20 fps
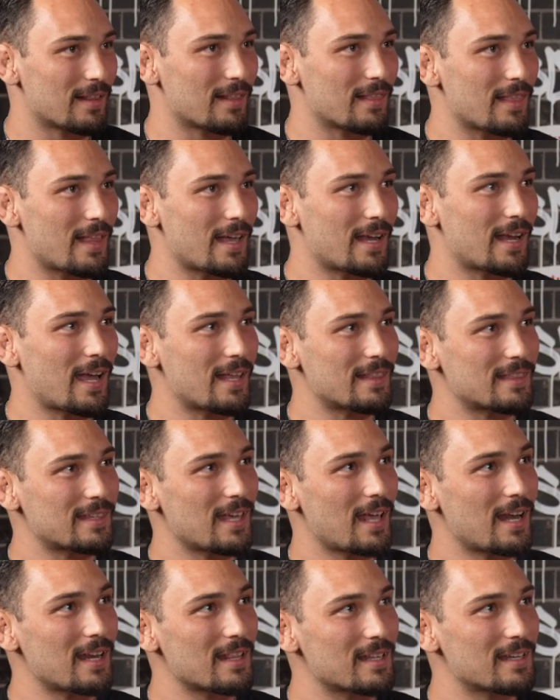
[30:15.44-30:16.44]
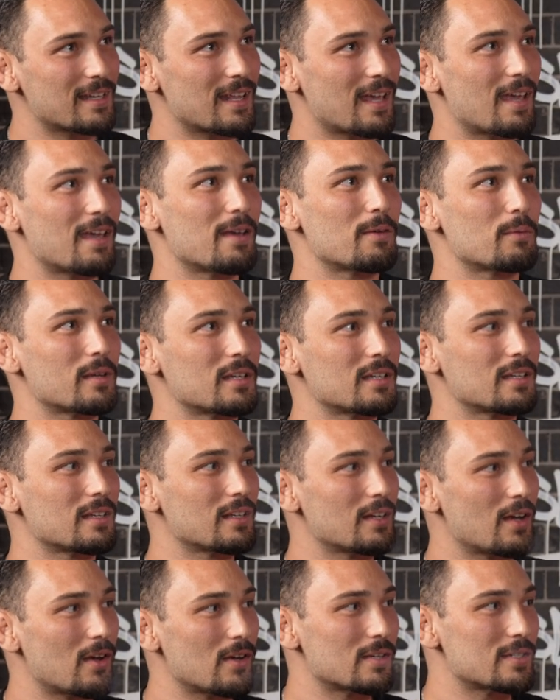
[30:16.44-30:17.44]
like at the end of the day, when
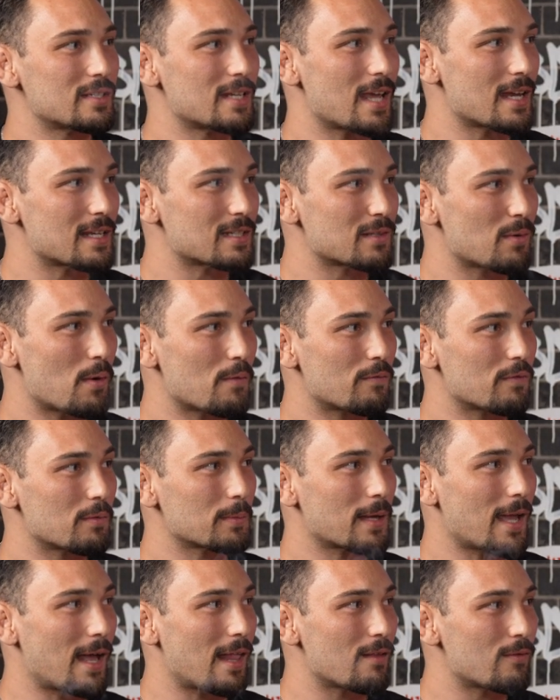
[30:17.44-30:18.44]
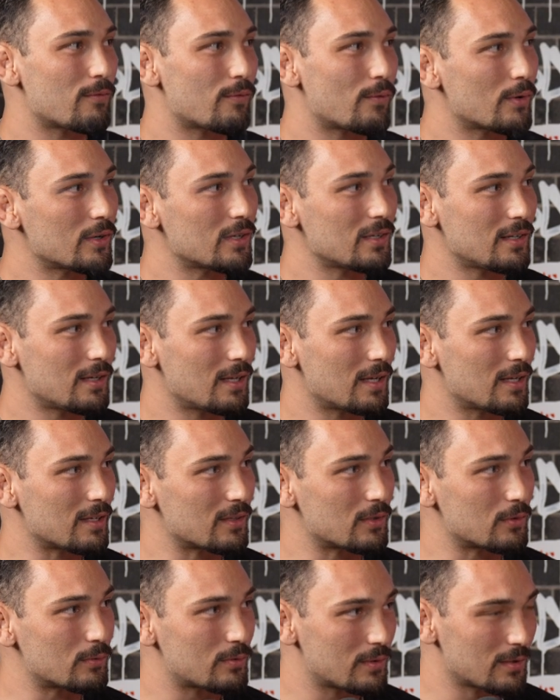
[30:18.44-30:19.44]
you take someone from California and
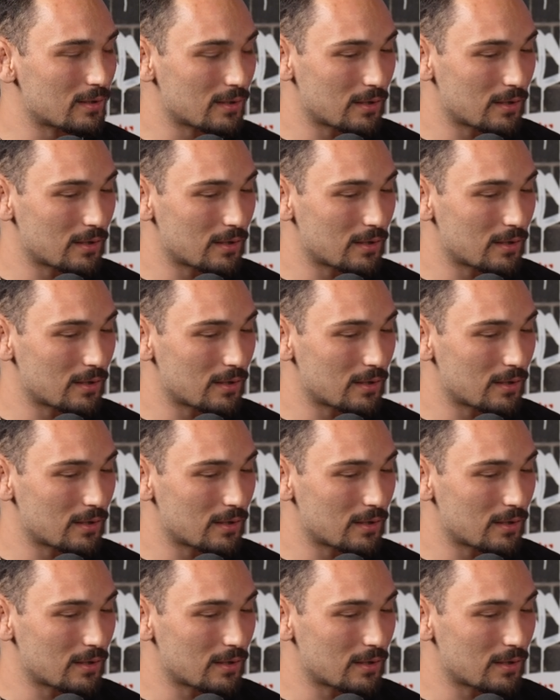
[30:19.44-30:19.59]
you